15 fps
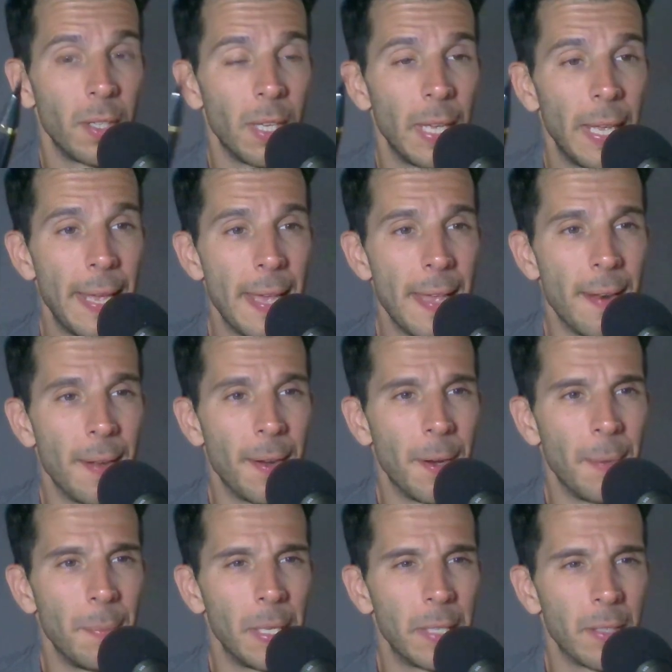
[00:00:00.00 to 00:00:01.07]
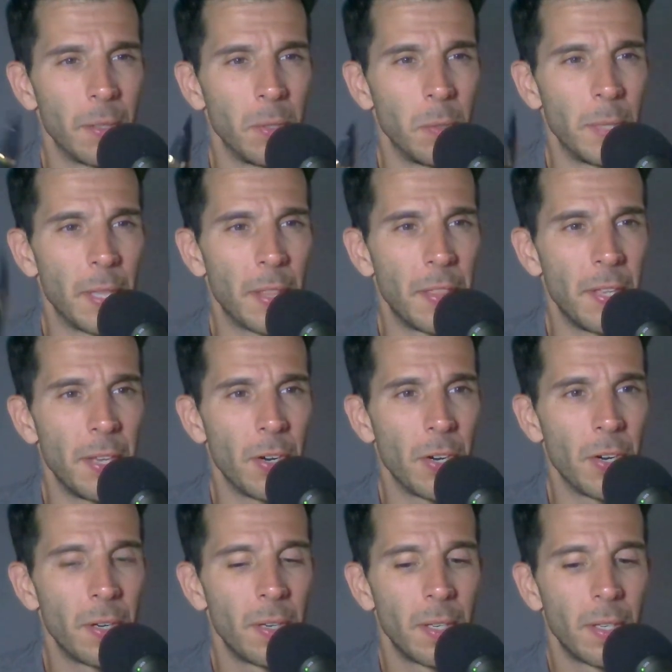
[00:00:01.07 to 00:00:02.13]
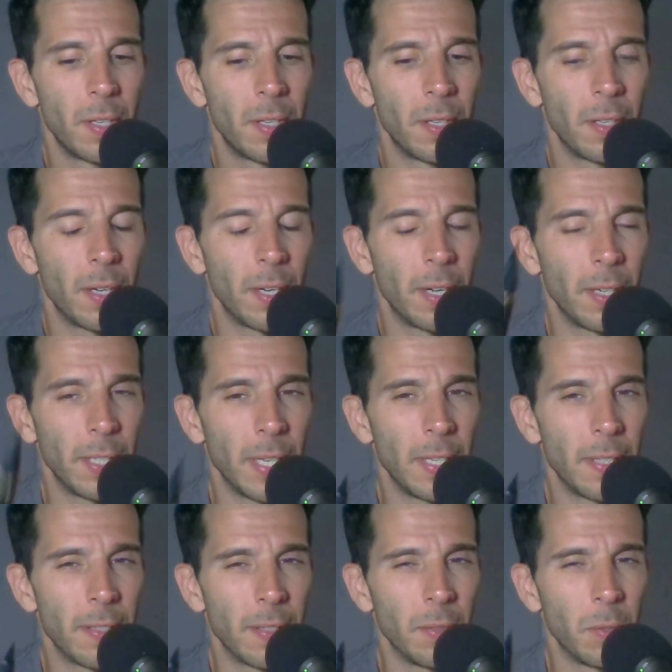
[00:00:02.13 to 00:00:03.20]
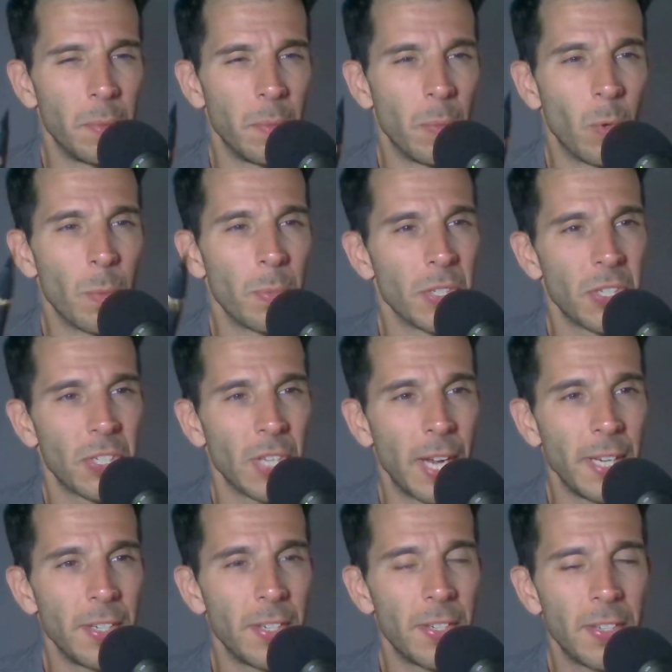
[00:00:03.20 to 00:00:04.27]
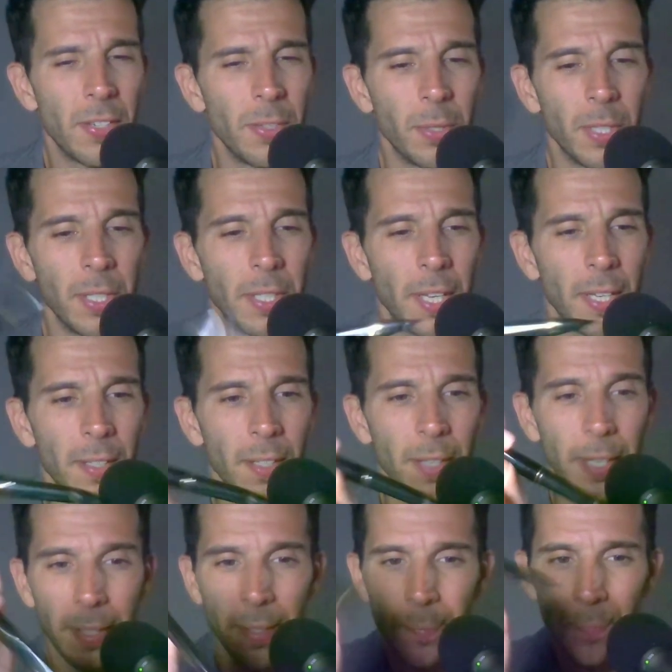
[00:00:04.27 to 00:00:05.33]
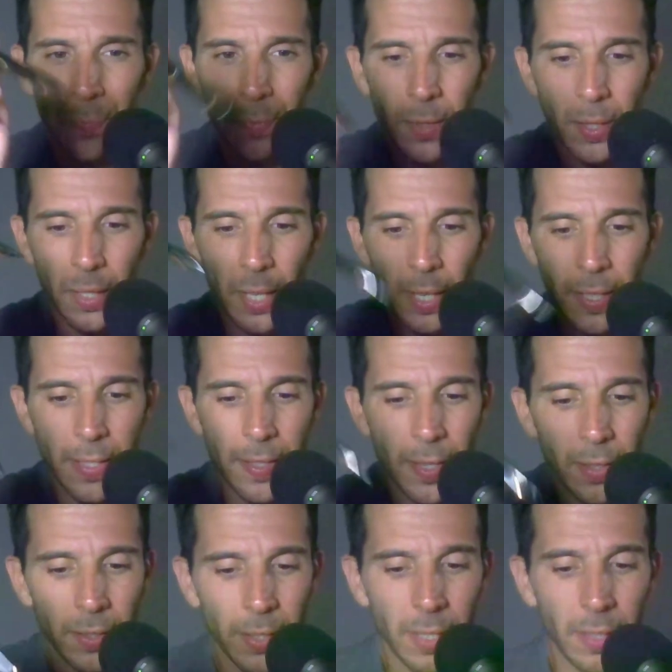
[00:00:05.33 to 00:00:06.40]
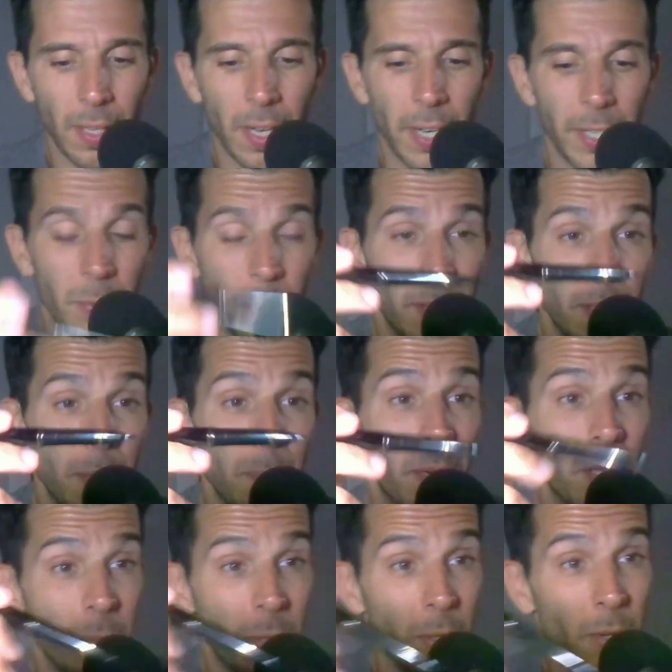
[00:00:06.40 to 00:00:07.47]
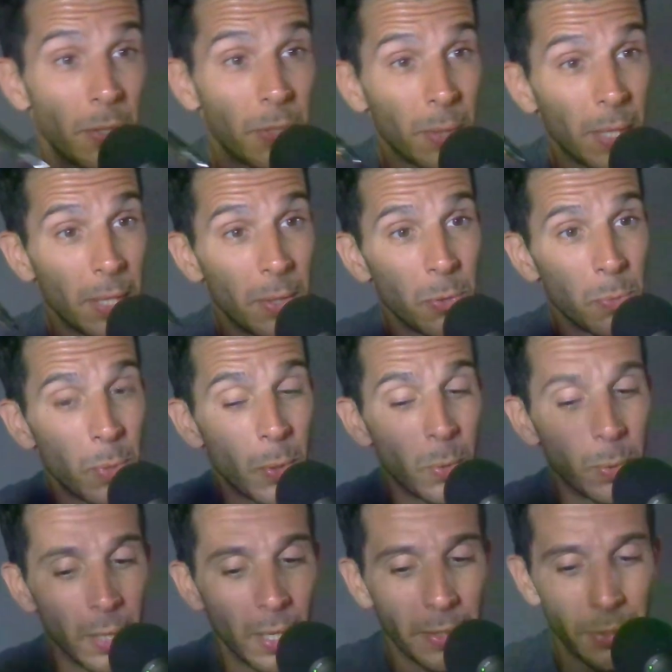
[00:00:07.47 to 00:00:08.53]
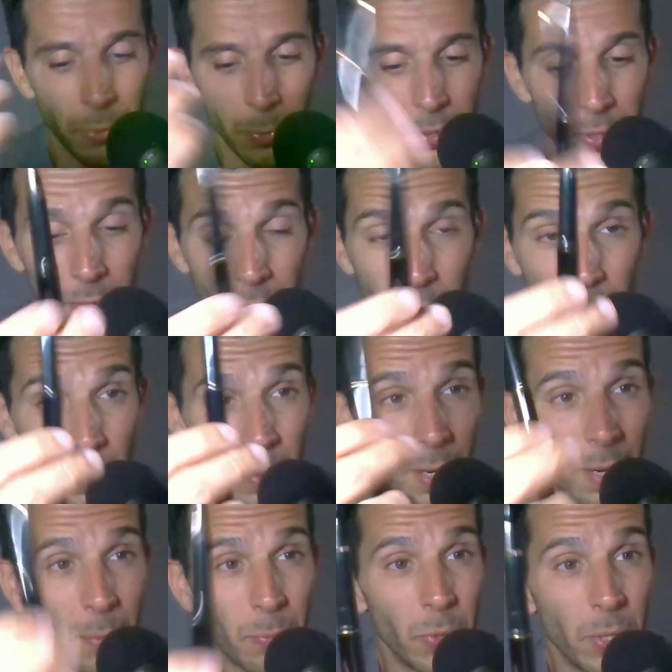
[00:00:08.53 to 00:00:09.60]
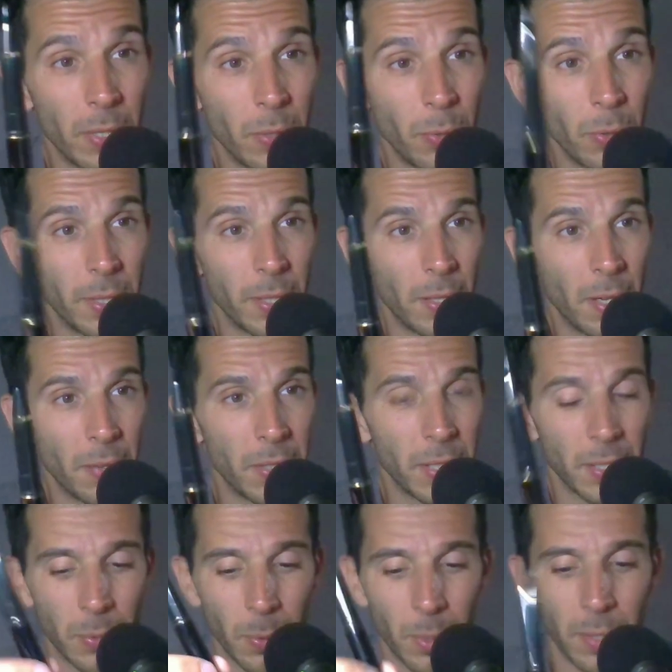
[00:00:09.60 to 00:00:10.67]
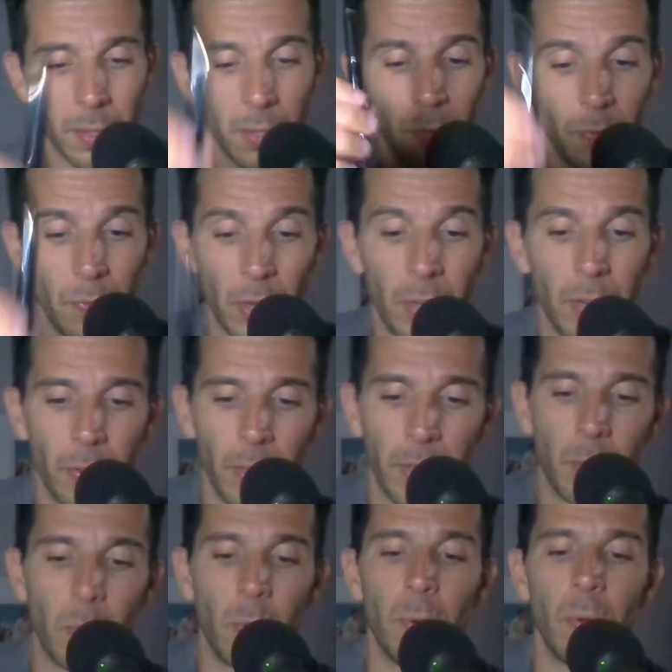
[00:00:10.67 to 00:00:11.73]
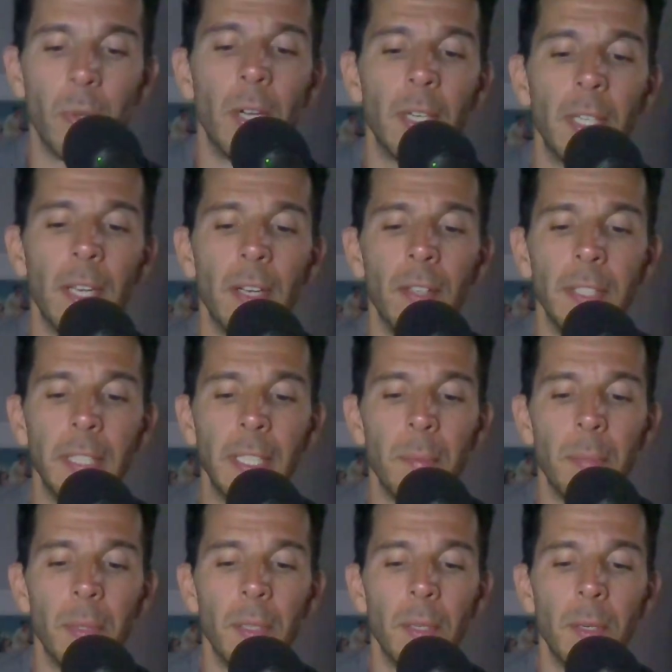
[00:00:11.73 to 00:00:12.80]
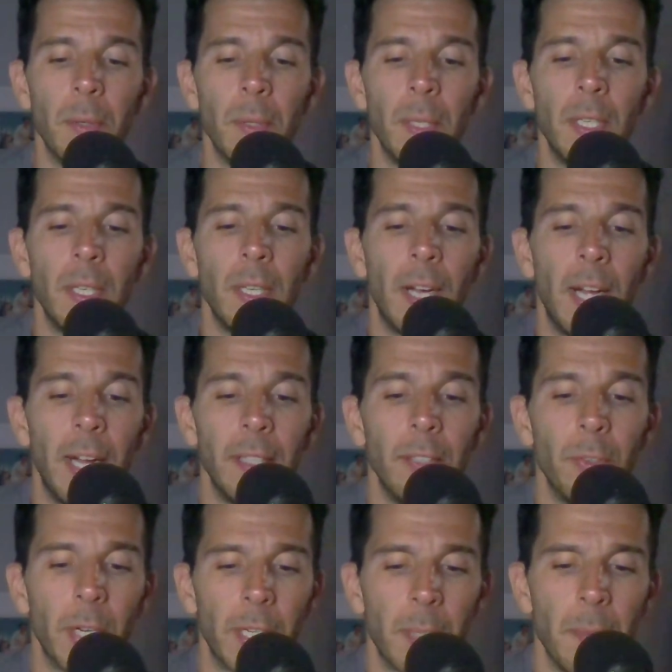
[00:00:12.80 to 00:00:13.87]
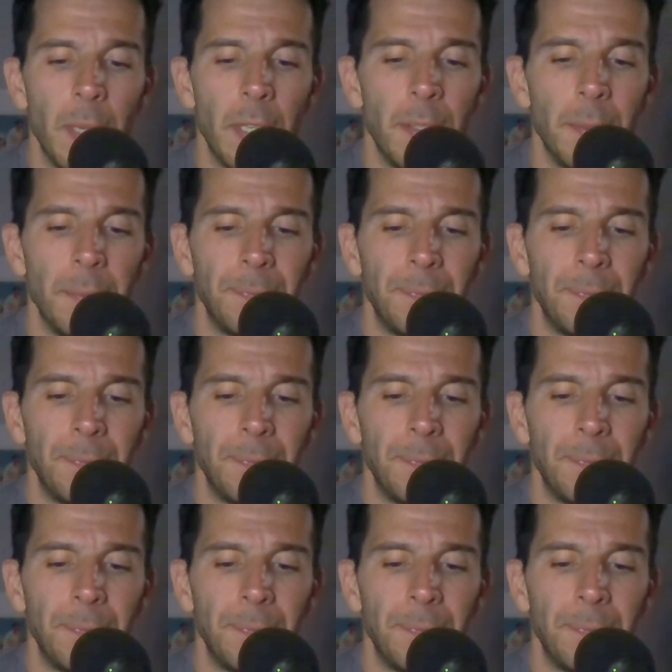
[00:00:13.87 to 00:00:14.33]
And it's a little bit thinner. Again, it's a little bit more precise. You could get like nice delicate lines with it, but you could also get those bold lines with it too. I'm really, really loving this one. Very, very cool. Again, I'll link it below. Highly recommend.